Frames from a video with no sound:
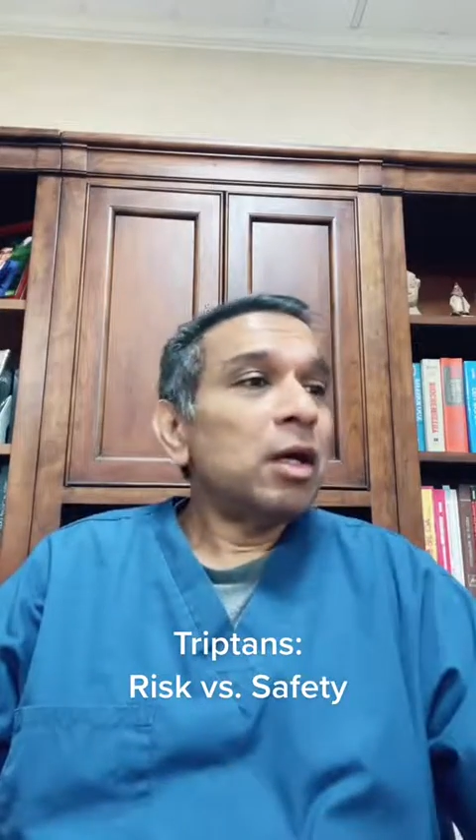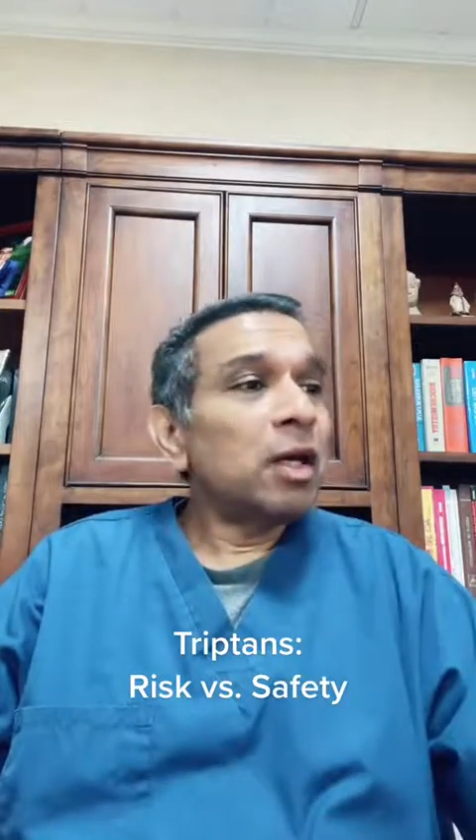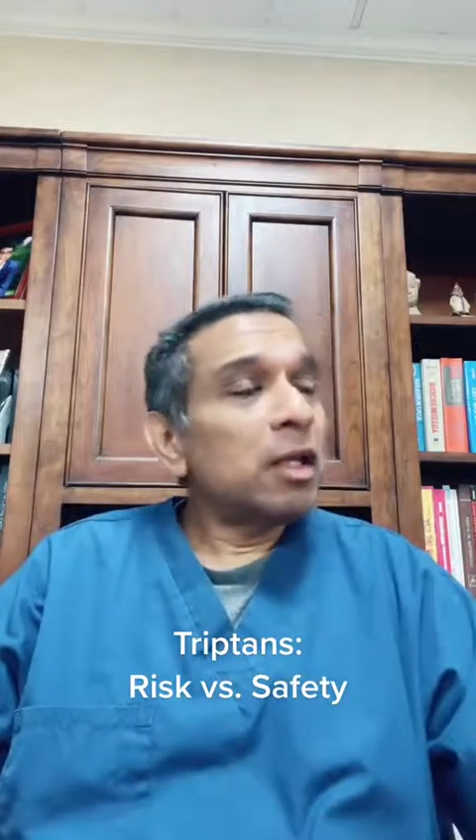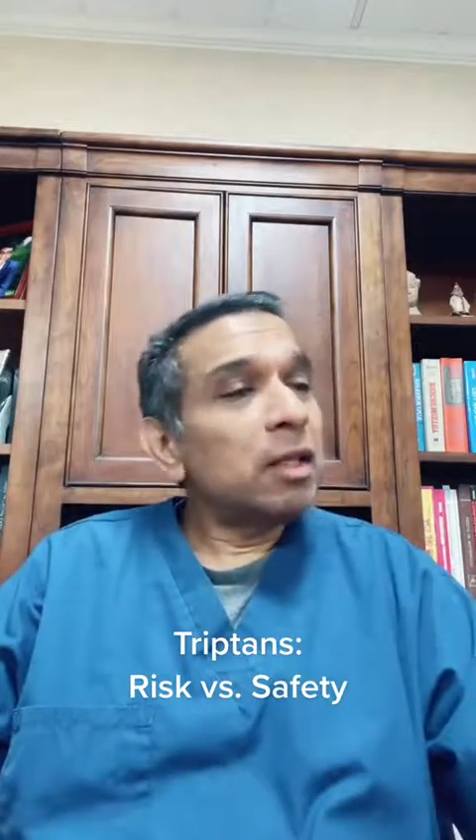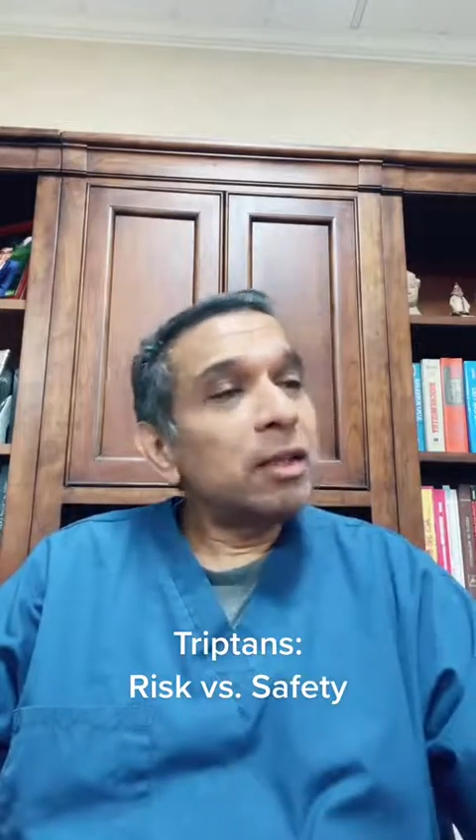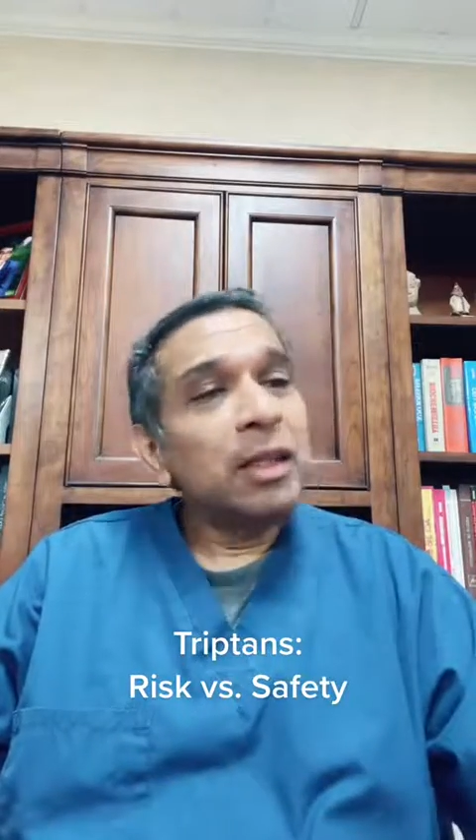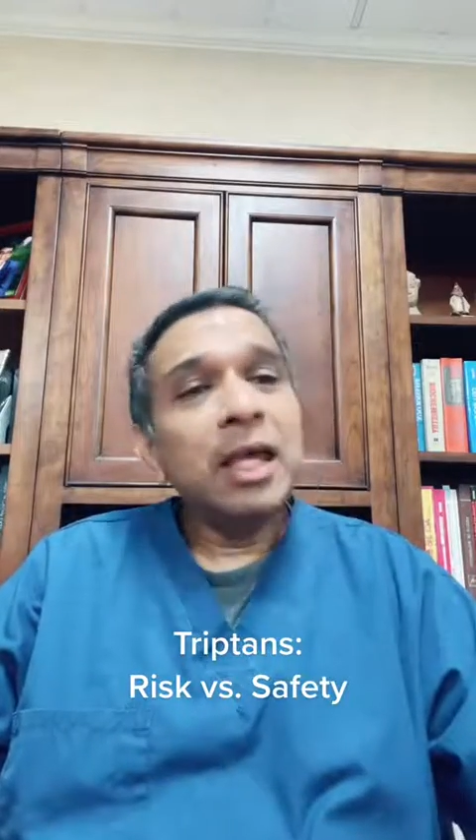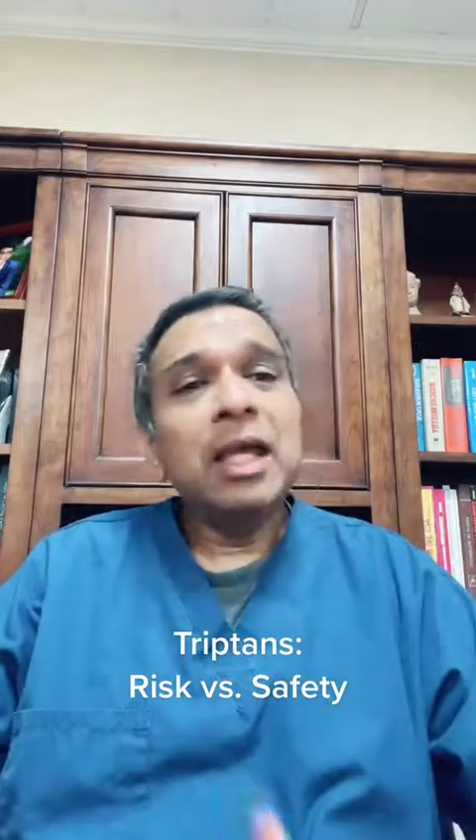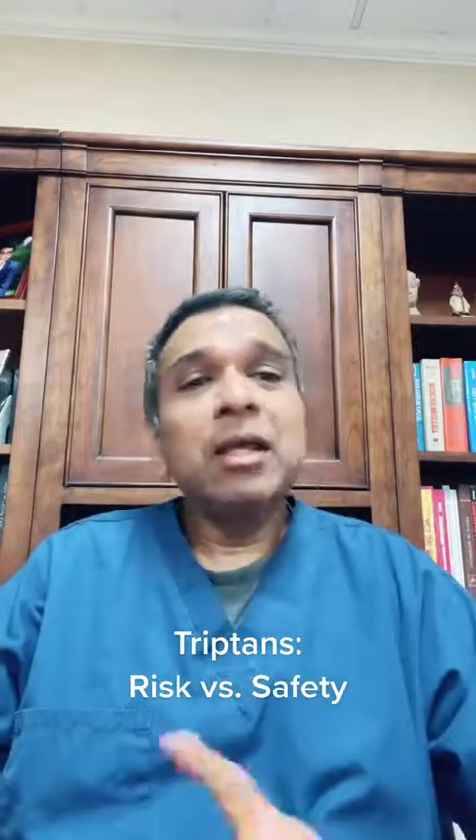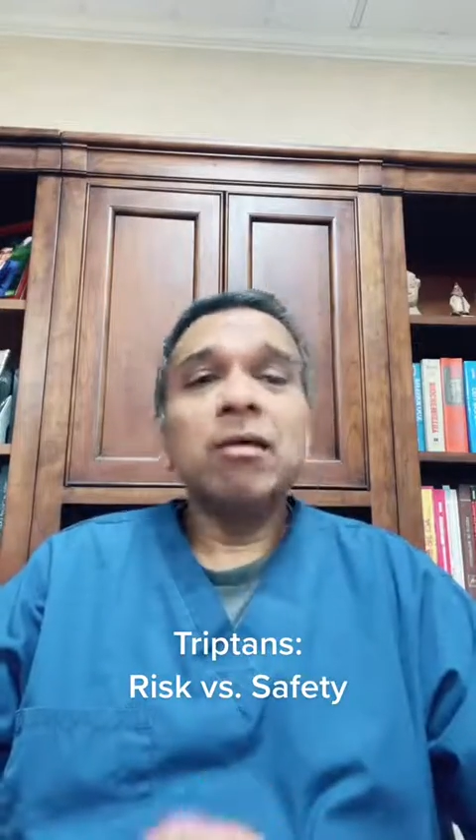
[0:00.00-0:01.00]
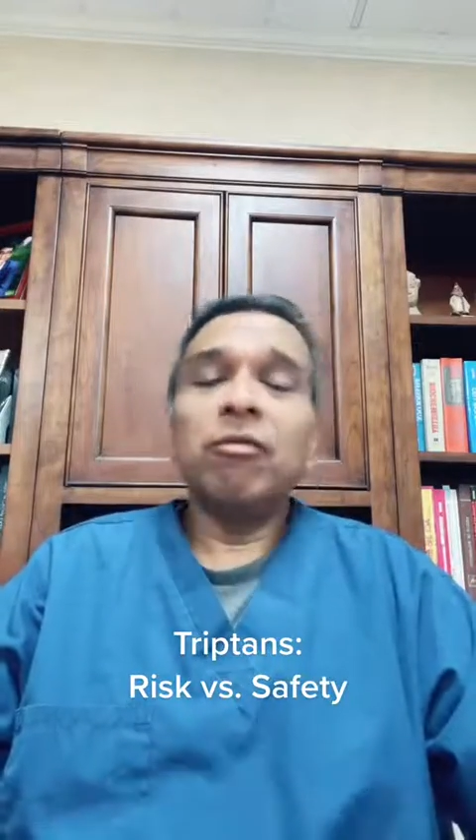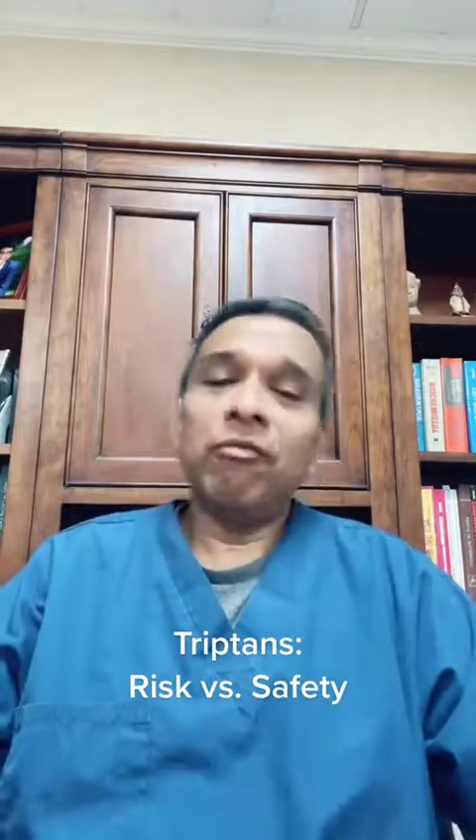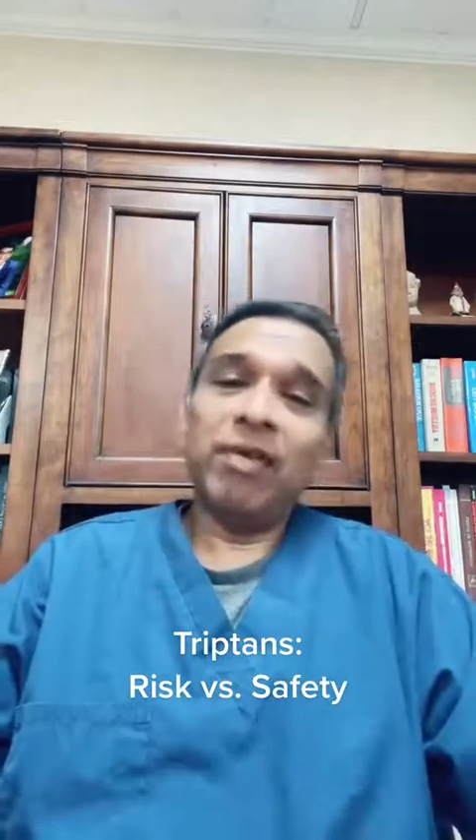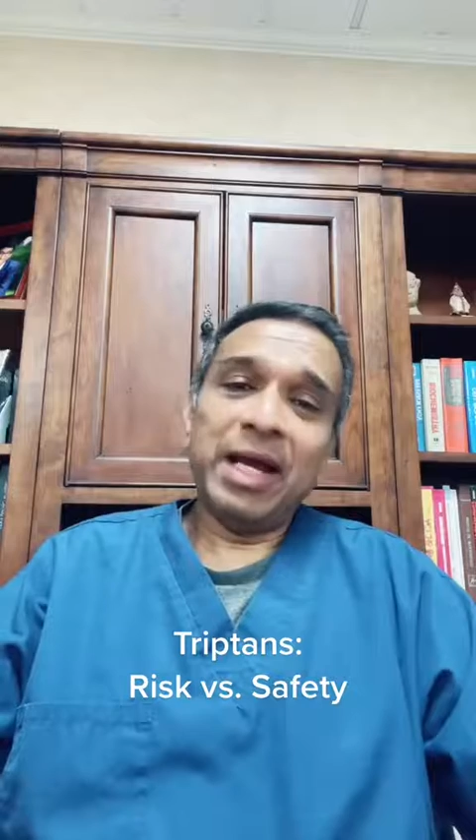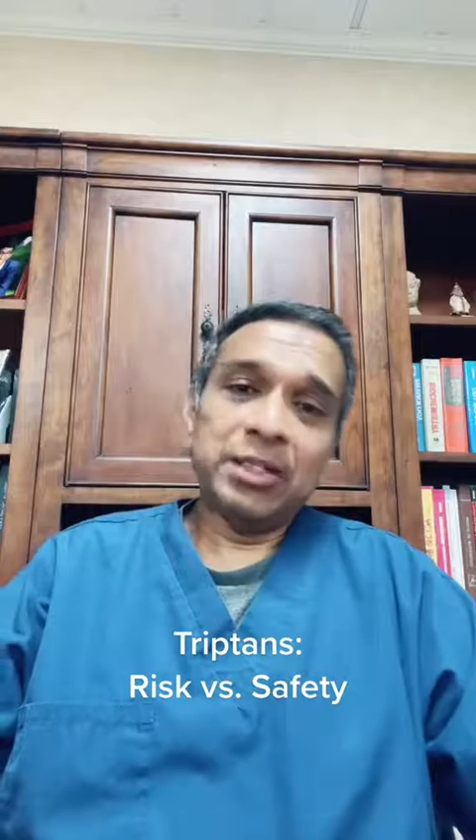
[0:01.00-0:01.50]
leg
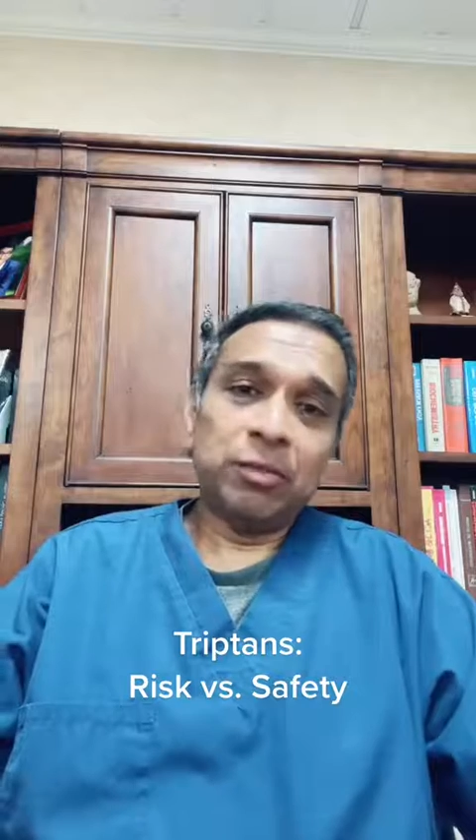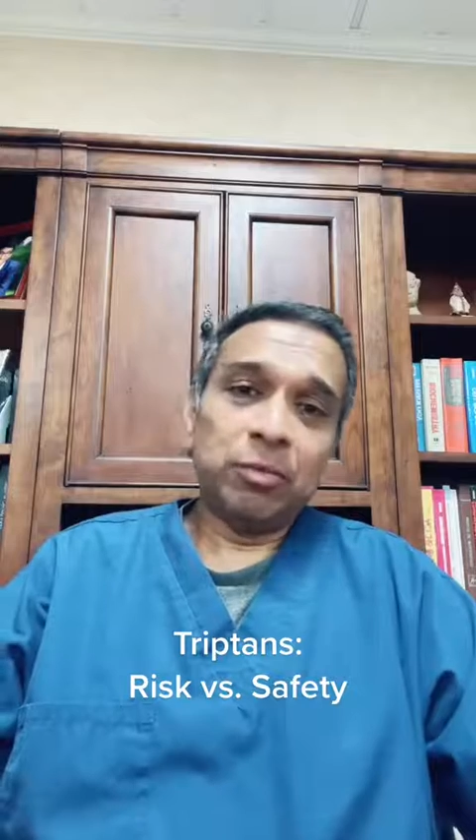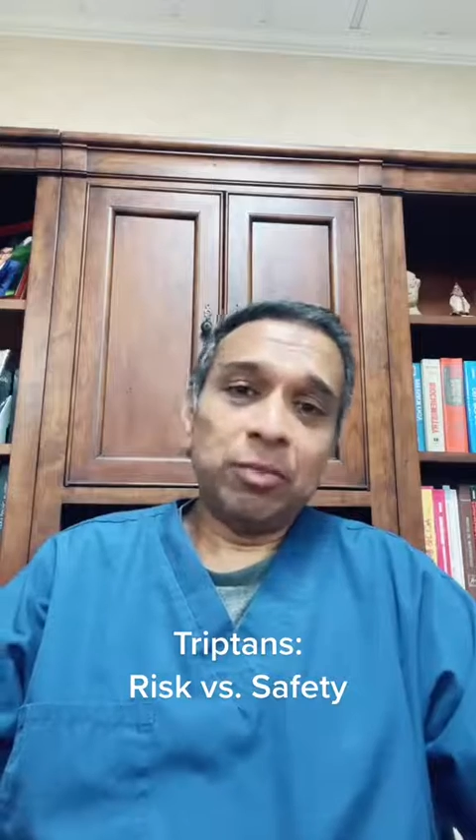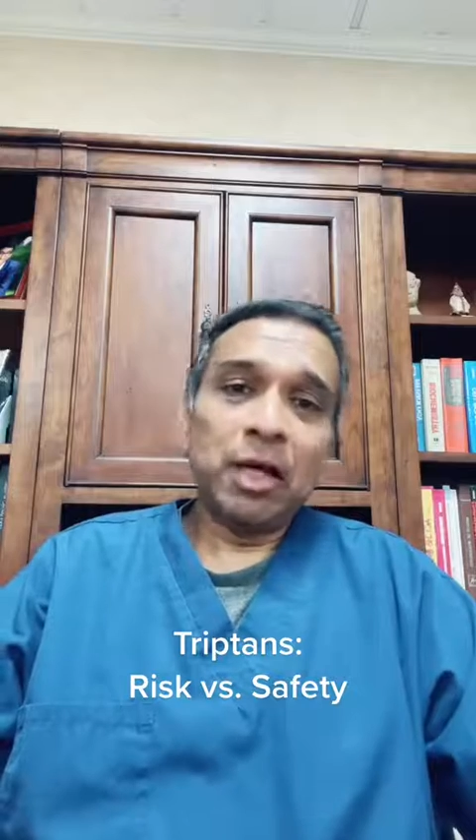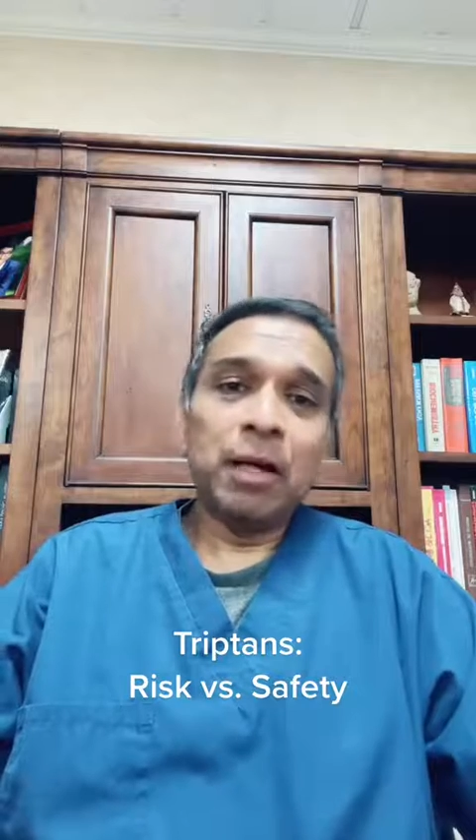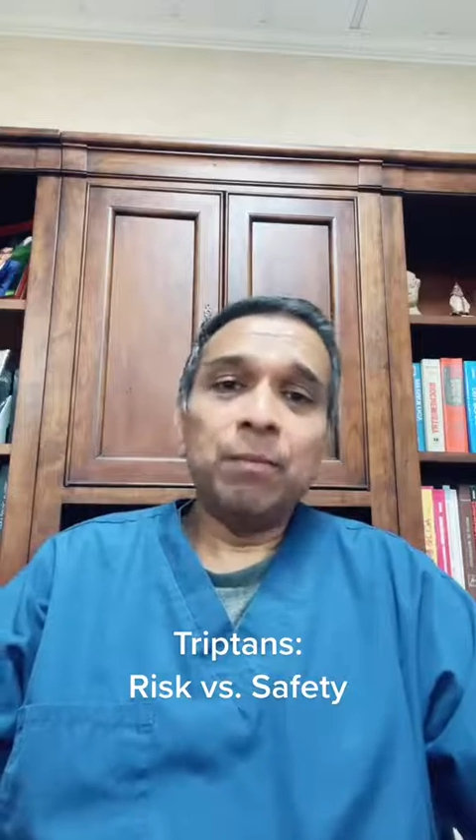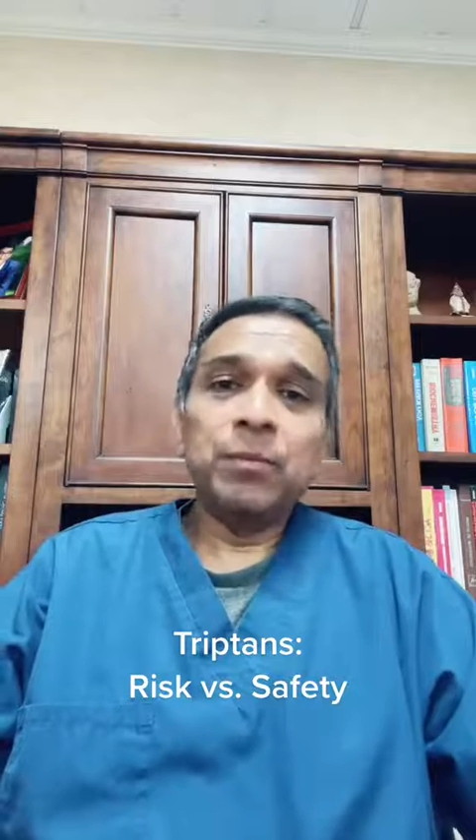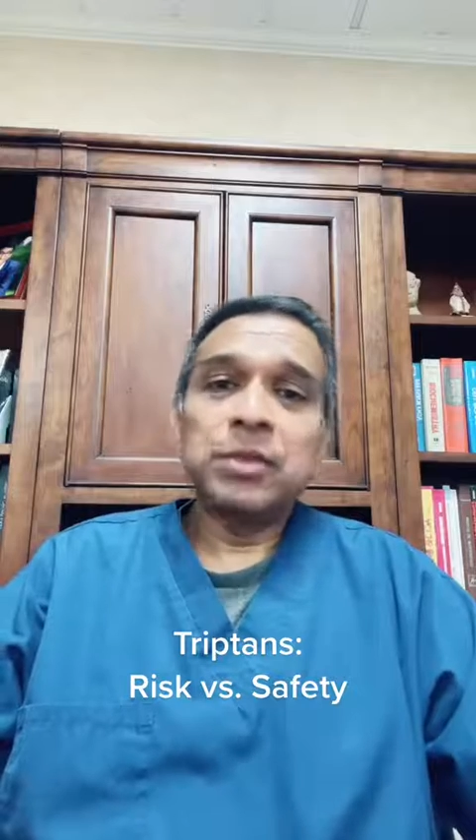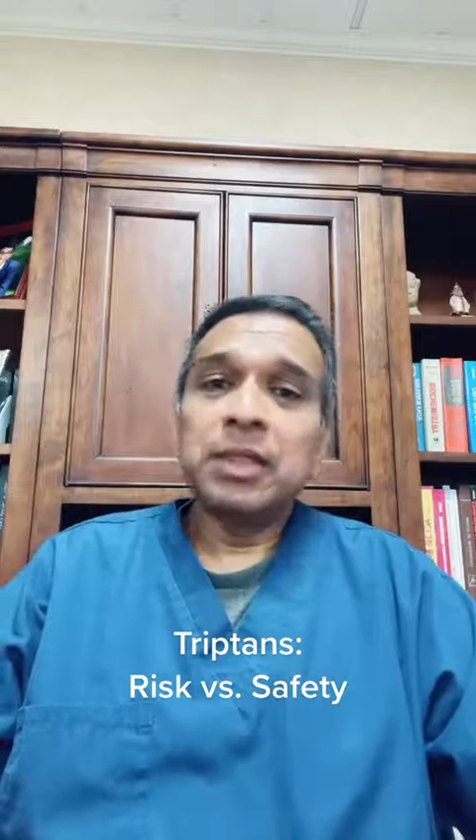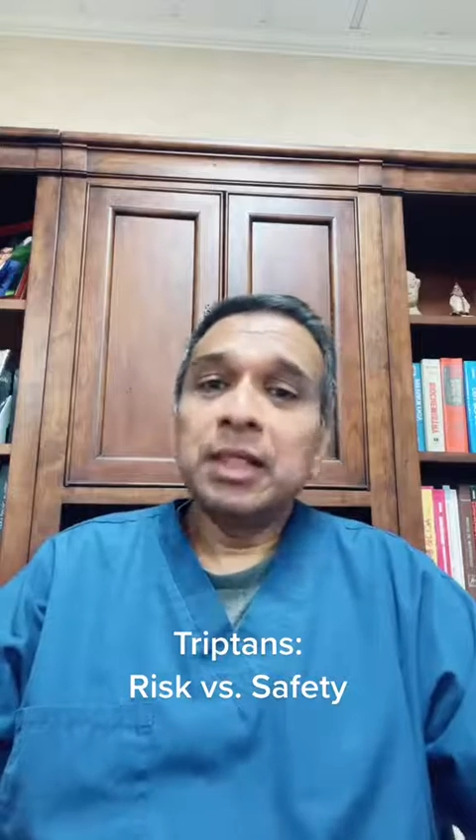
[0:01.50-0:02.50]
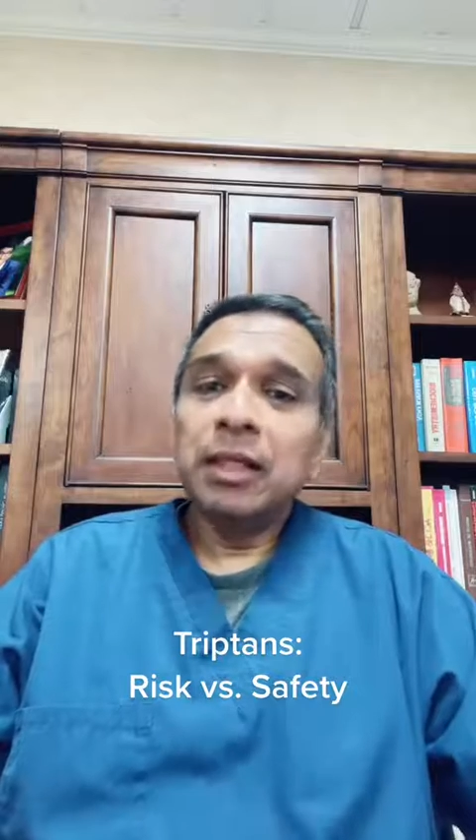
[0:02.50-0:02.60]
vascular problems,